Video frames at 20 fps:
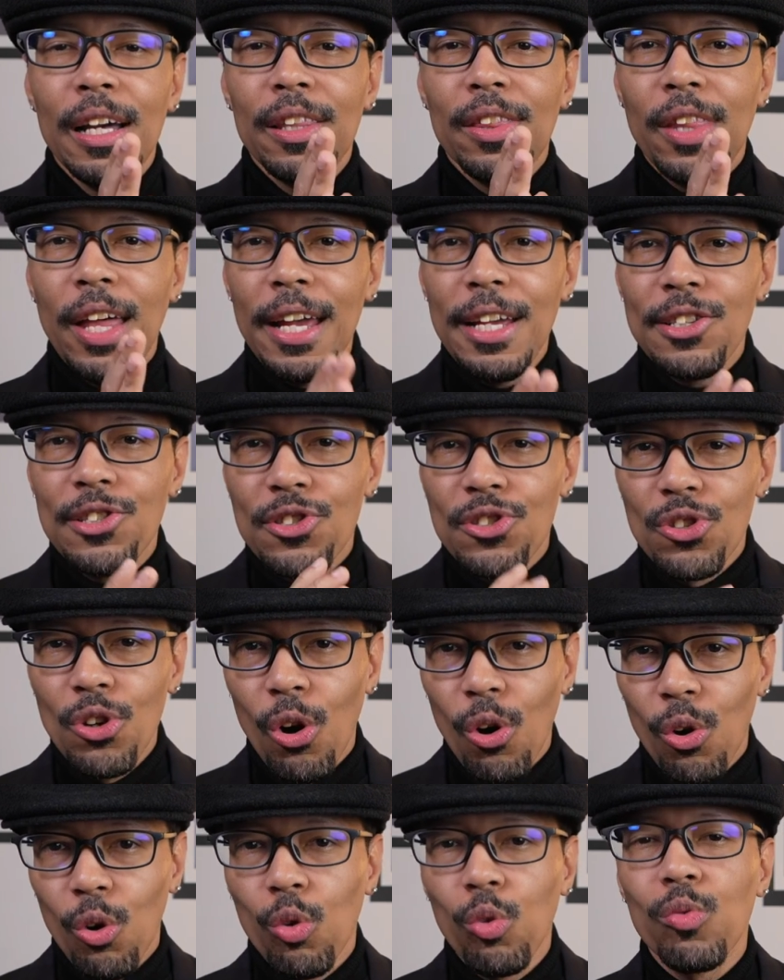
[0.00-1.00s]
they
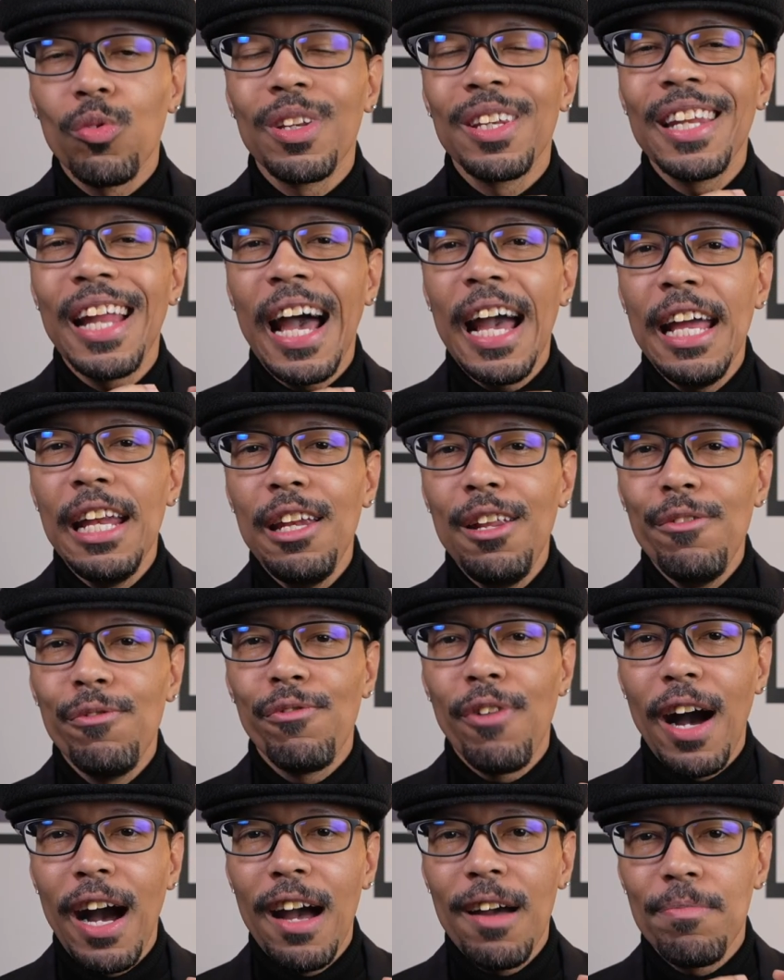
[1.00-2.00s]
sold
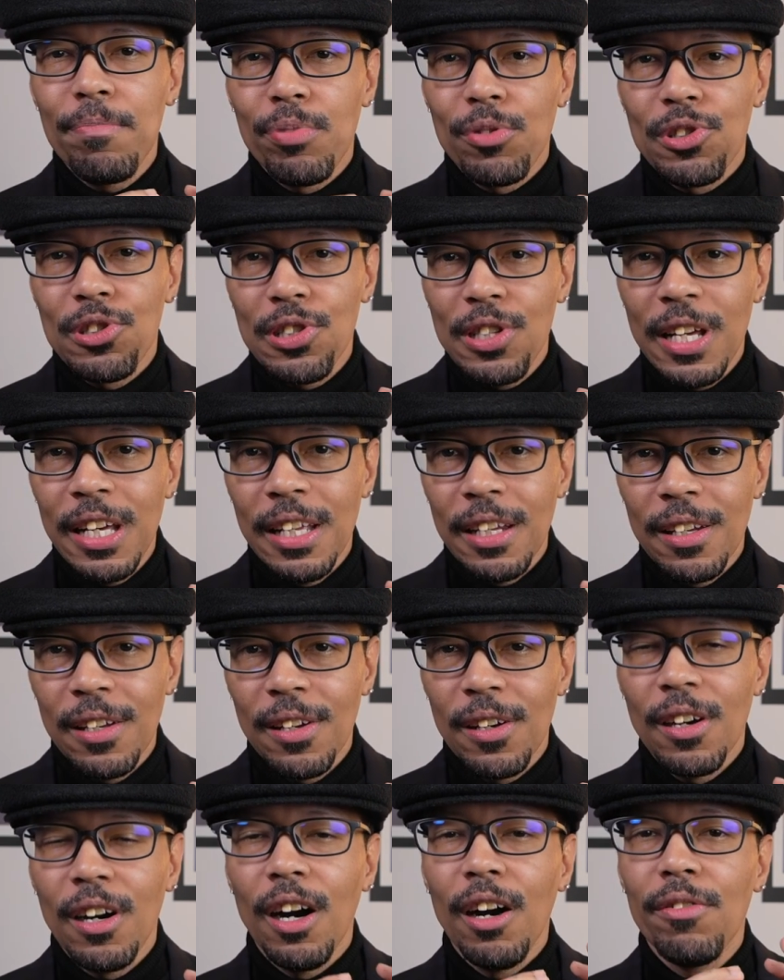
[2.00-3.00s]
95%
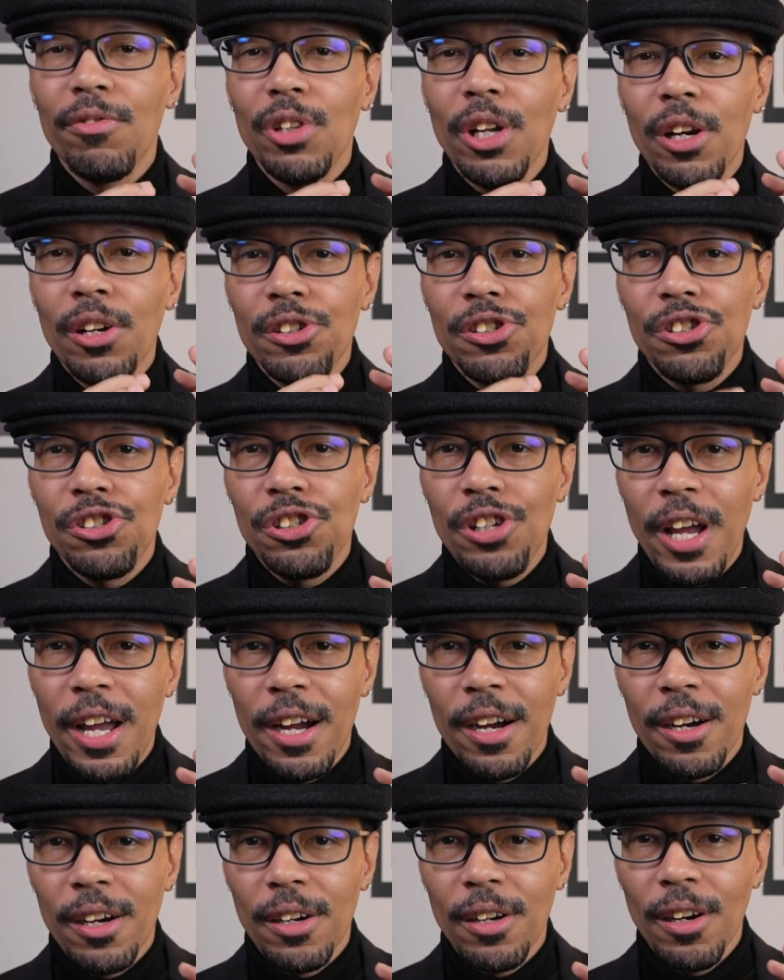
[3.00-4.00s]
of their
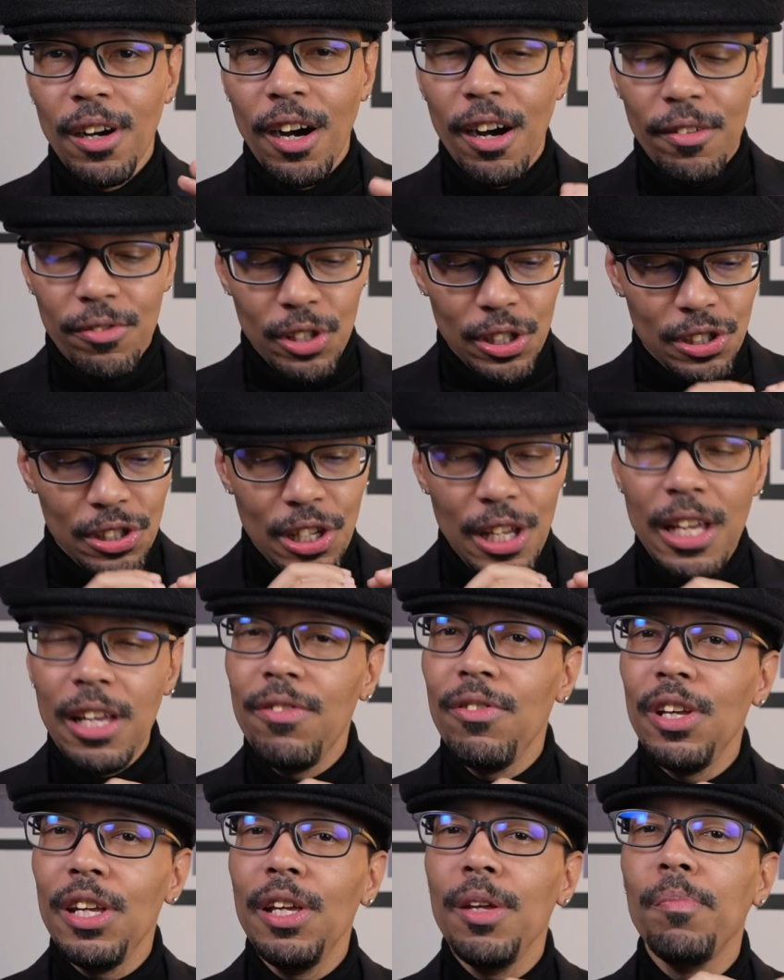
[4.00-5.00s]
share of the
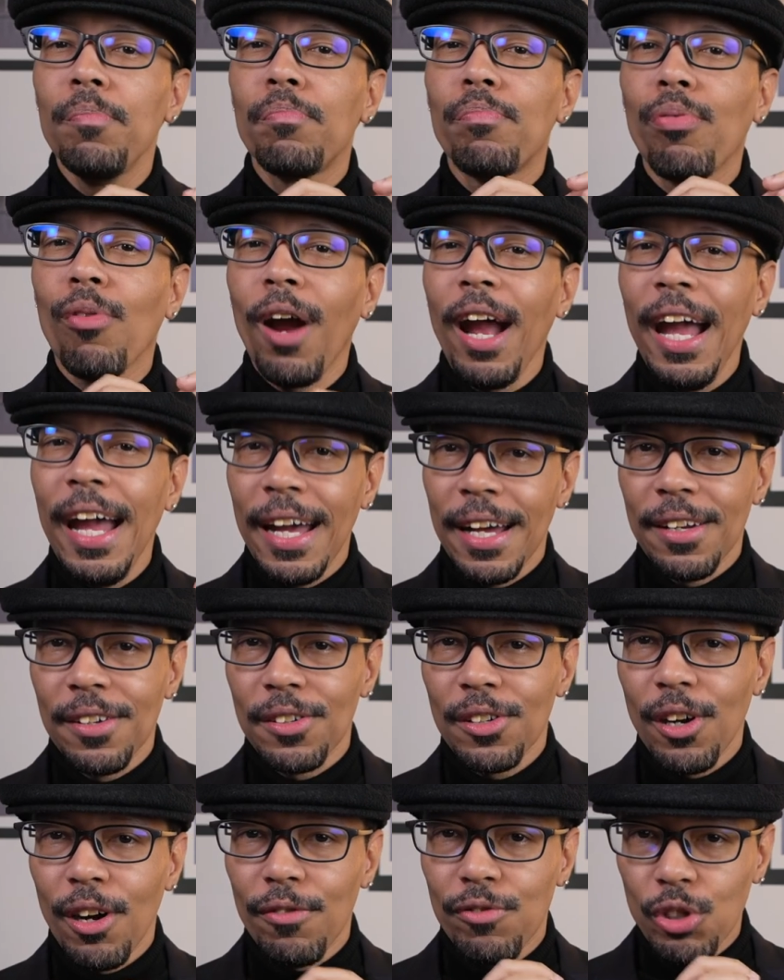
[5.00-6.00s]
TV
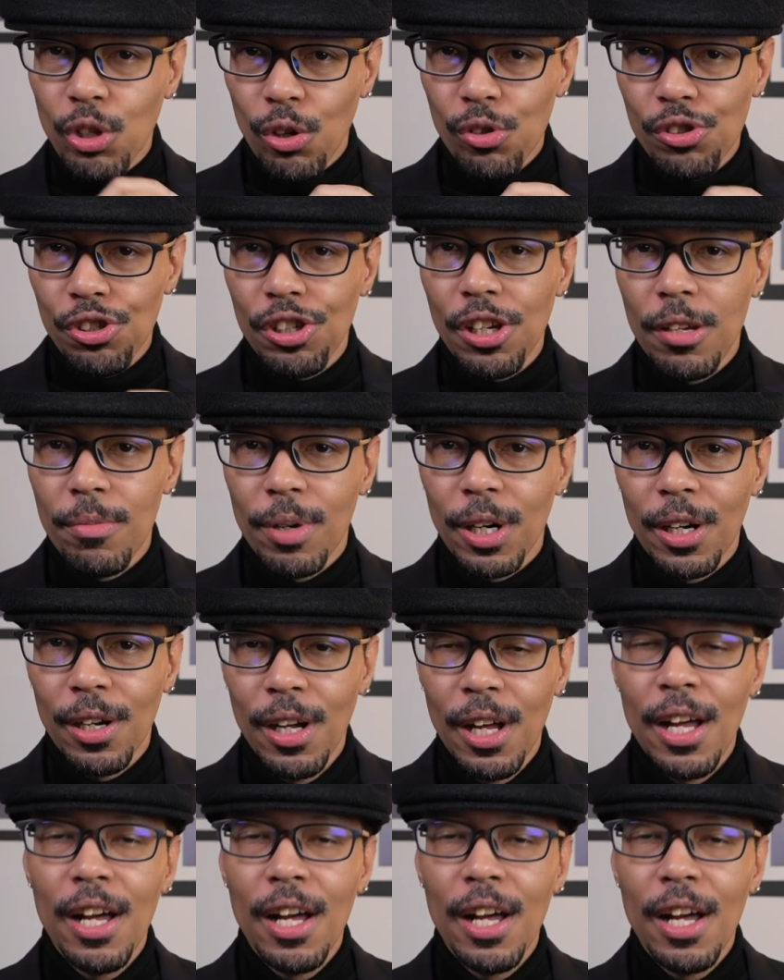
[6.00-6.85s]
brand of Toshiba